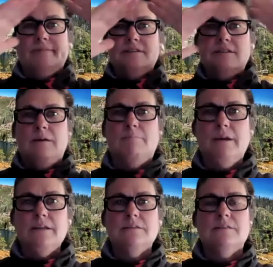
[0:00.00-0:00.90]
It's that
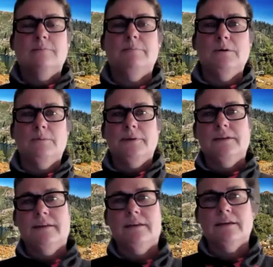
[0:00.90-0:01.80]
base of the pyramid
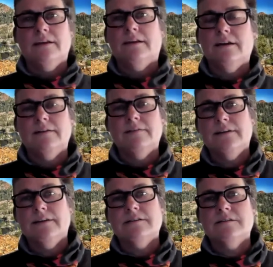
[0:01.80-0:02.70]
kind of thing.